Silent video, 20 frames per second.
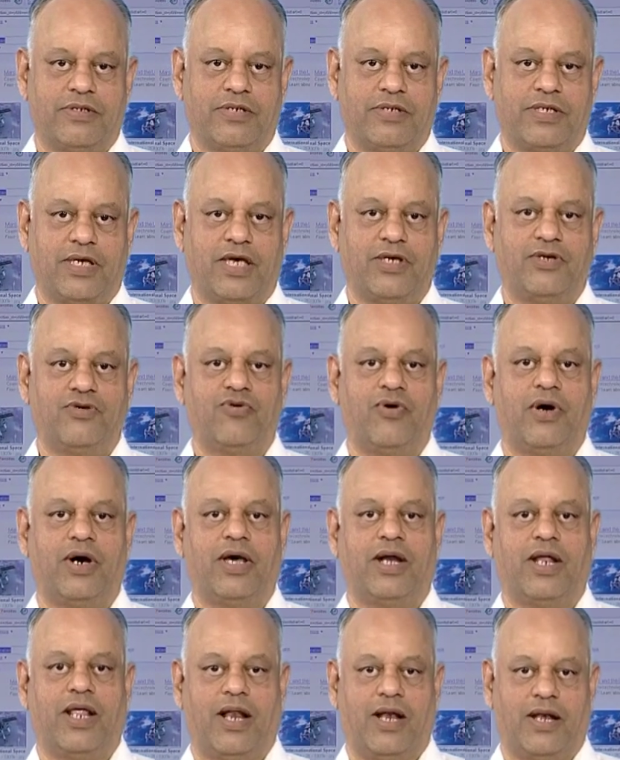a
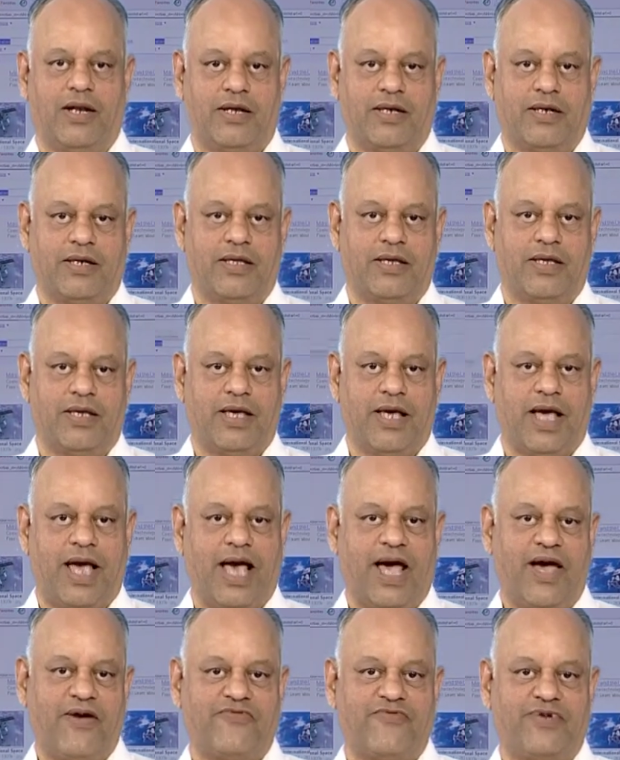URL
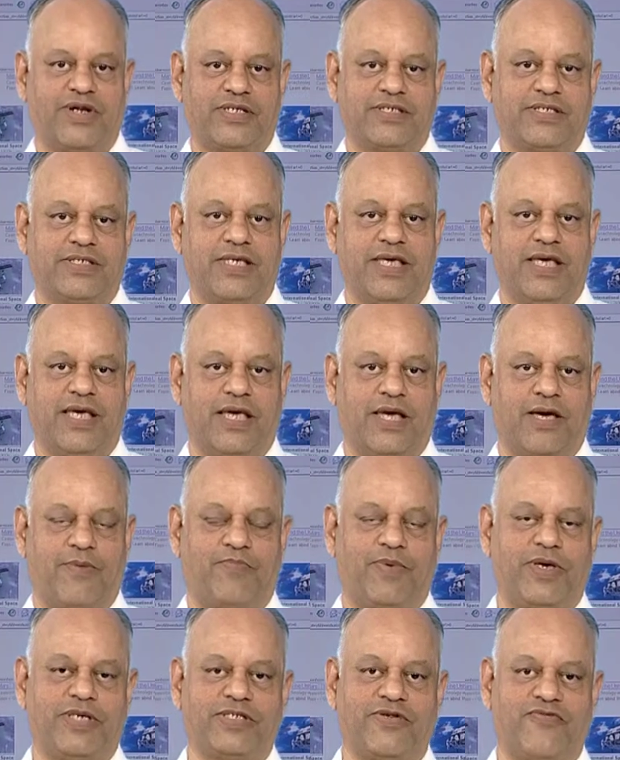after seeing a
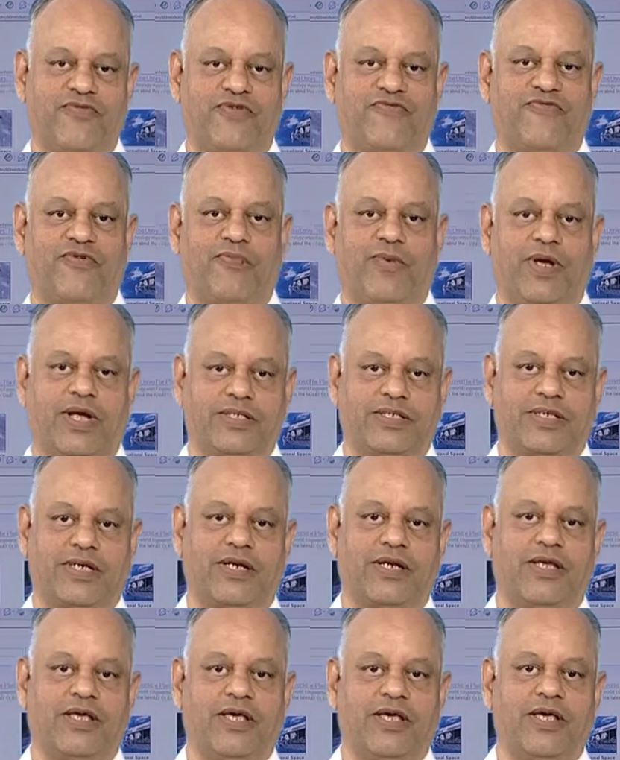piece of
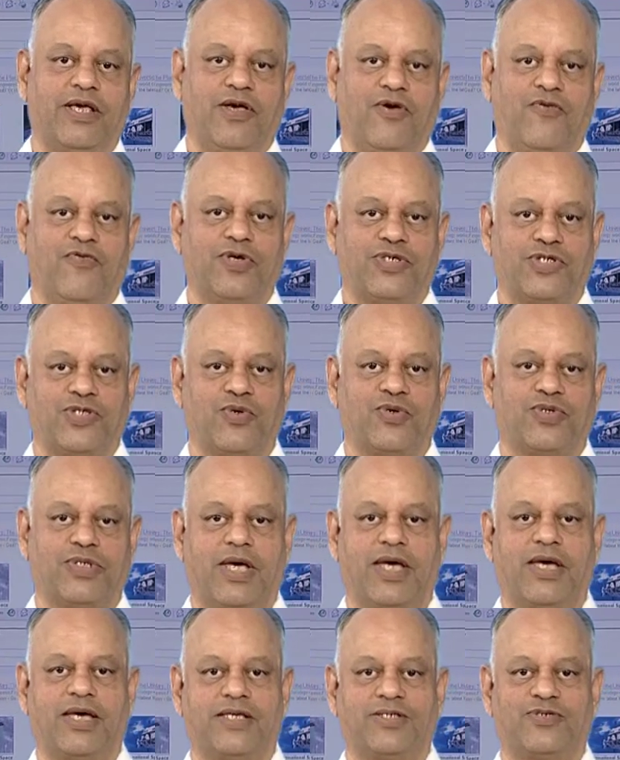information which you
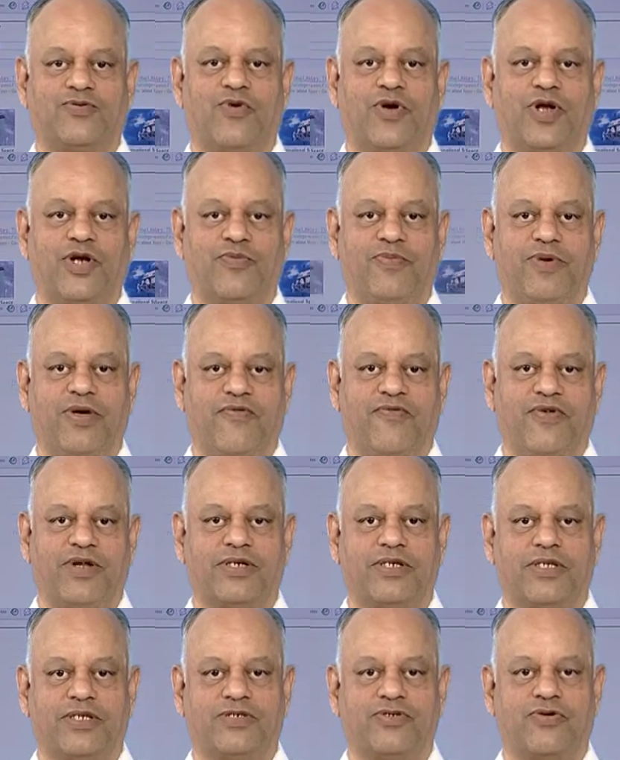think is going to be of
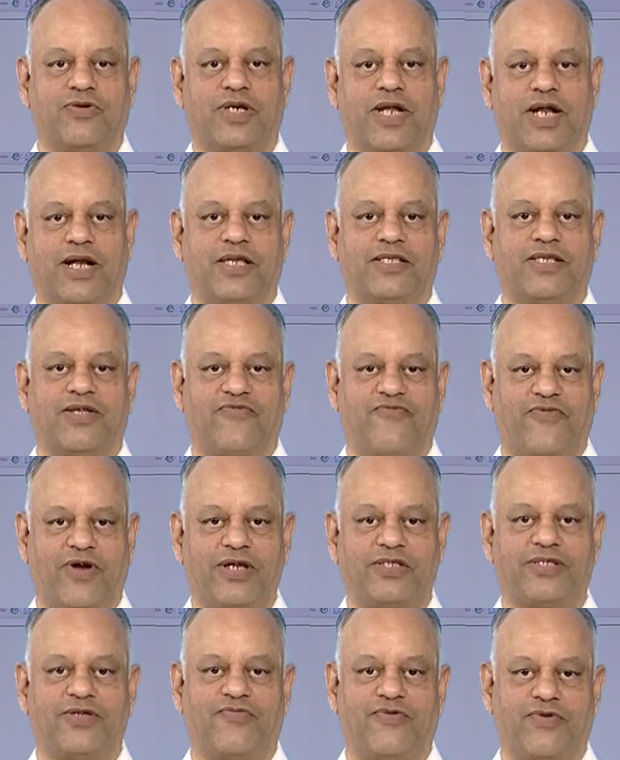interest to 10 other friends of